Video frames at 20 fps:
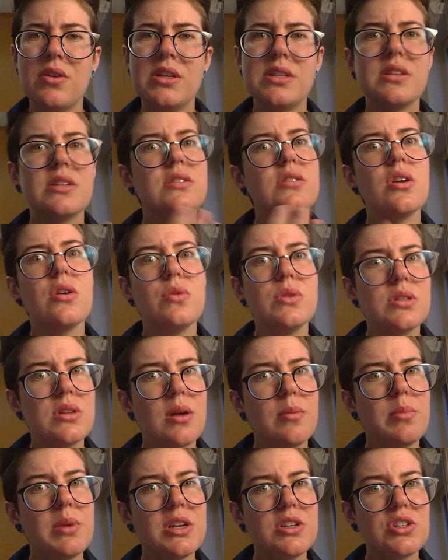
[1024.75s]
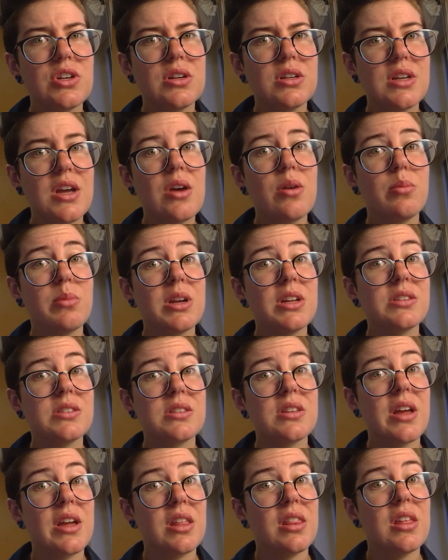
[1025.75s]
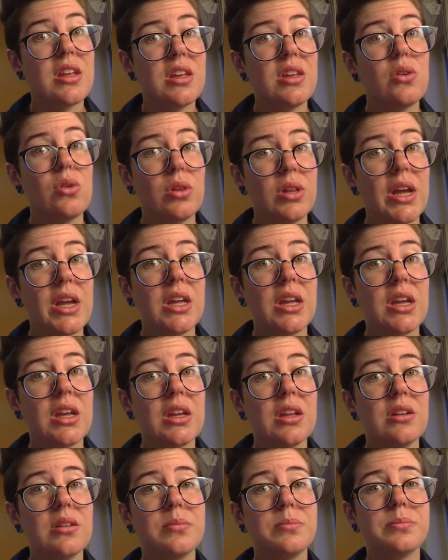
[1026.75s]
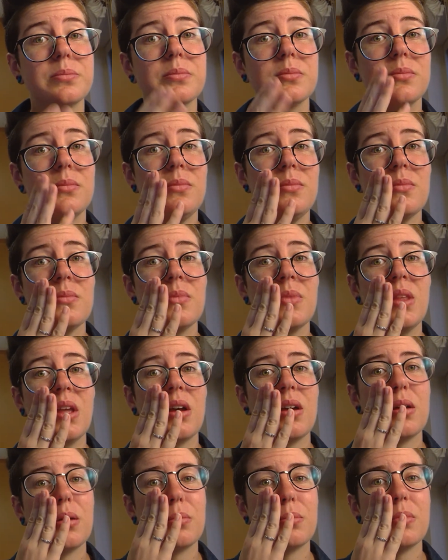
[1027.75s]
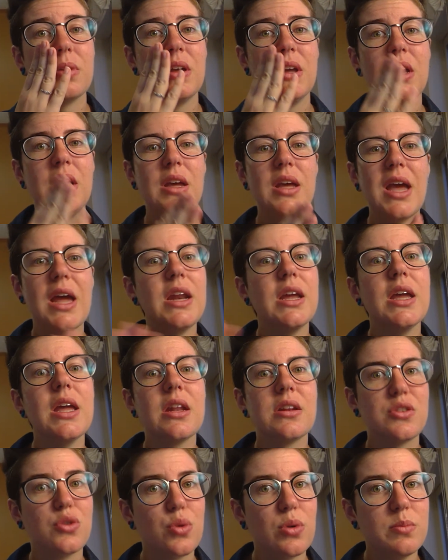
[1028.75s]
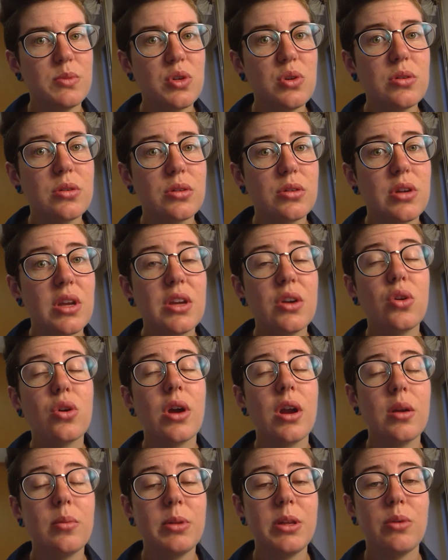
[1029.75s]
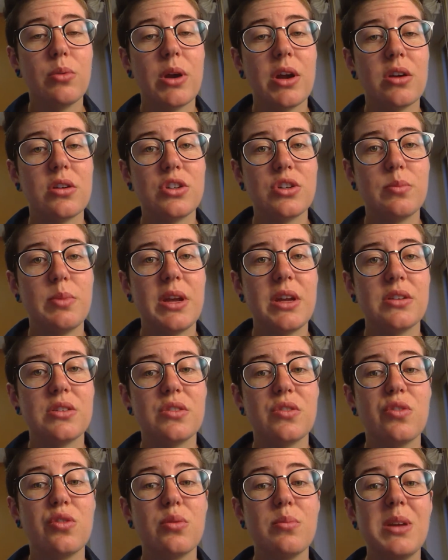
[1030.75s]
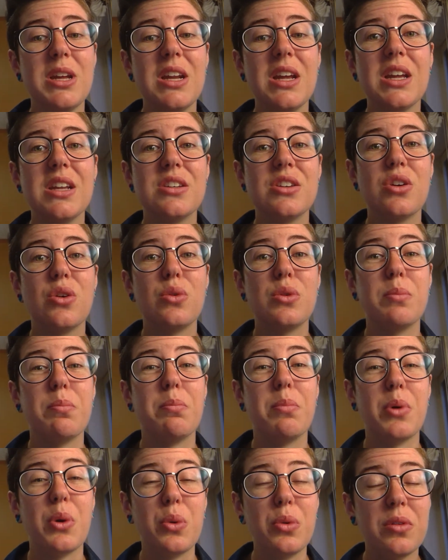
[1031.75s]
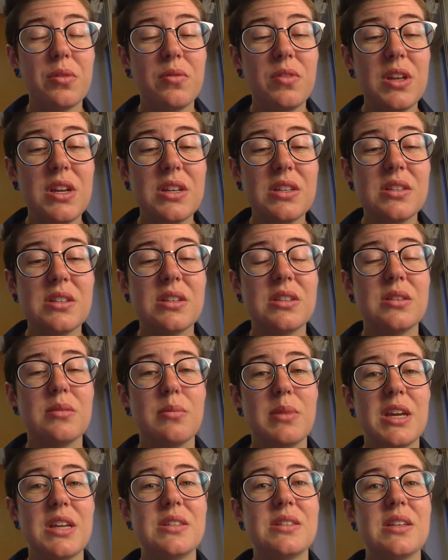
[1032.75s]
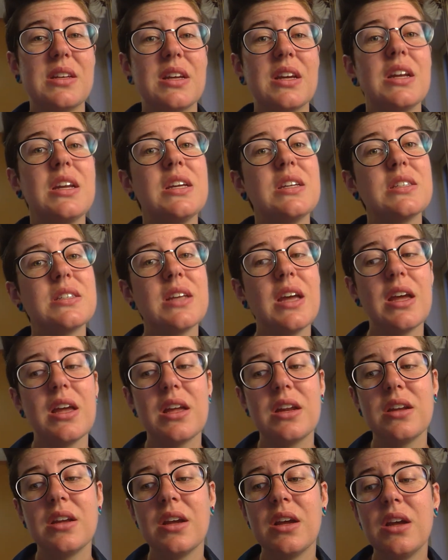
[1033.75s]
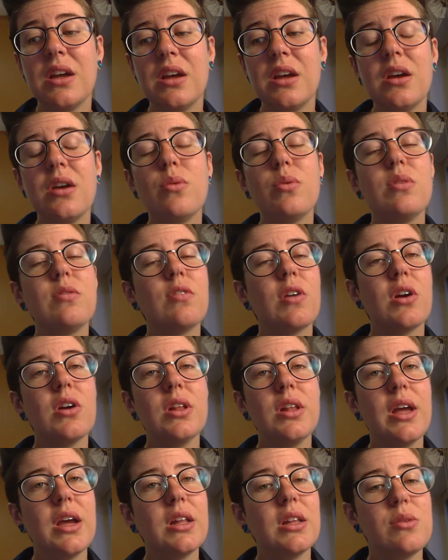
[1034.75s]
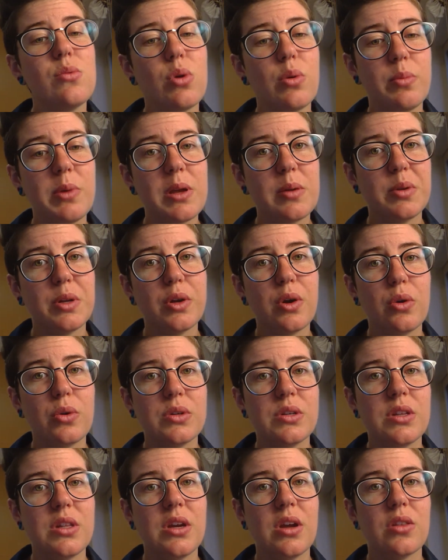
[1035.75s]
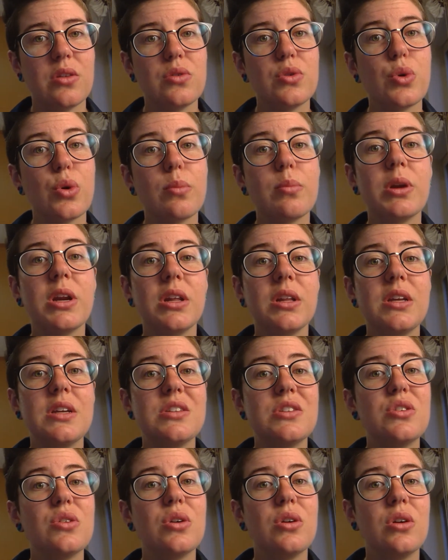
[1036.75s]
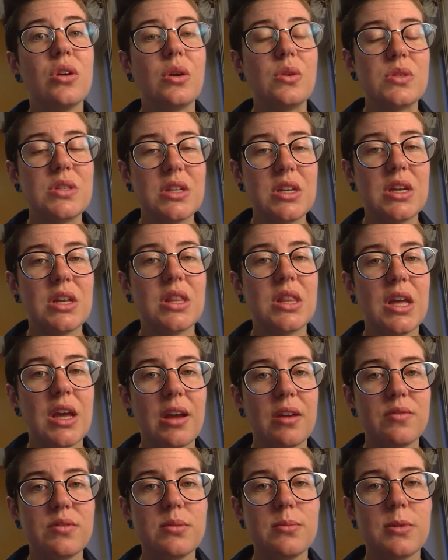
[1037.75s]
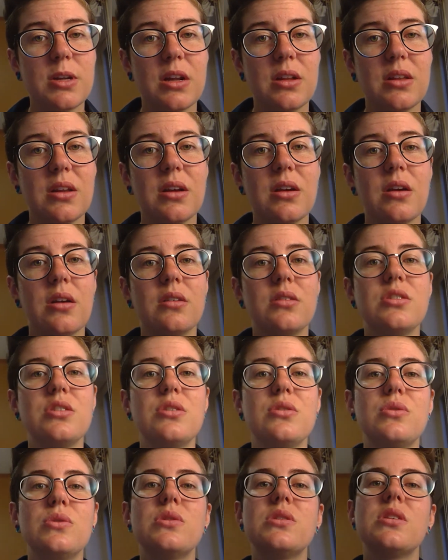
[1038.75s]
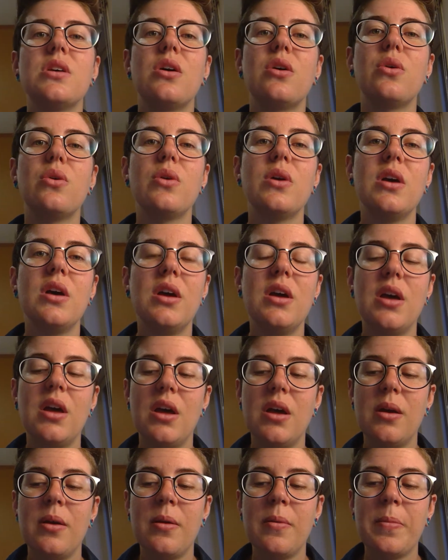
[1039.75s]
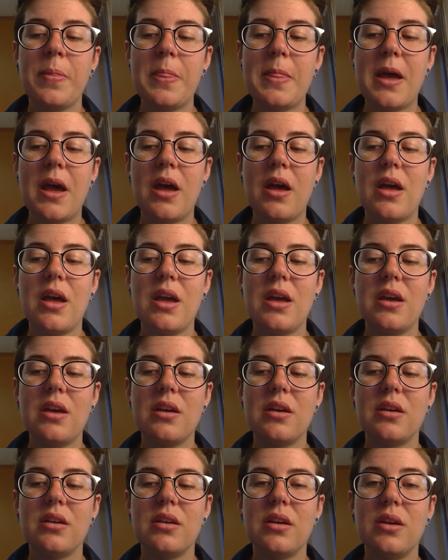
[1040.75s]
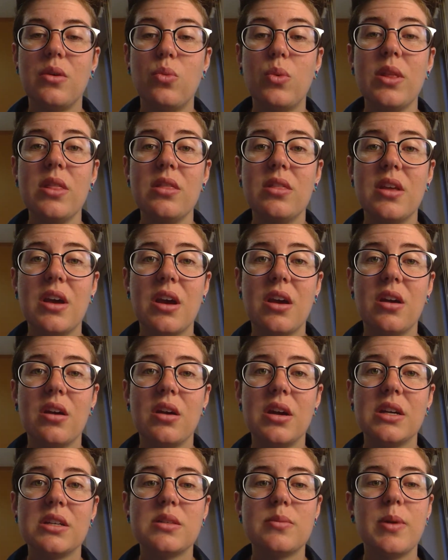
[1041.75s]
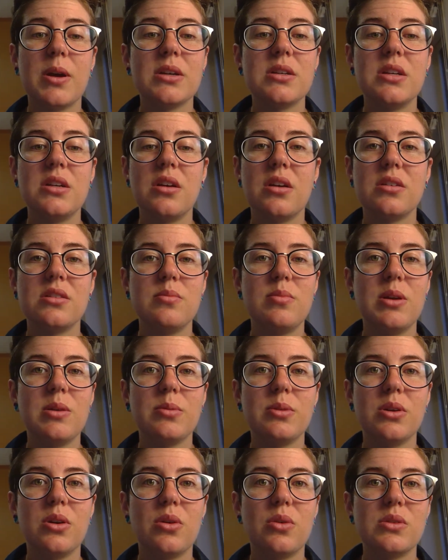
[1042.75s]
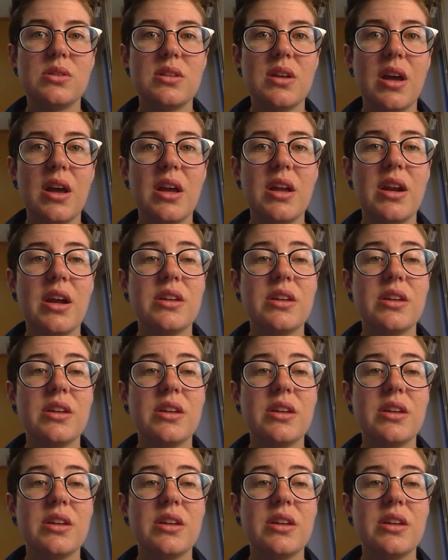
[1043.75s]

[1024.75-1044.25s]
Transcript: He says, No, it's not being shut down, but it's I think you'll like it. Um, and again, dorms are incredibly rare in Japan, so for me to get to go to both of these is amazing. And he said, We very likely won't be able to go into the other dorm, but at least you can go see it. They have some Tatekan too, so I I went there expecting not to be able to go inside.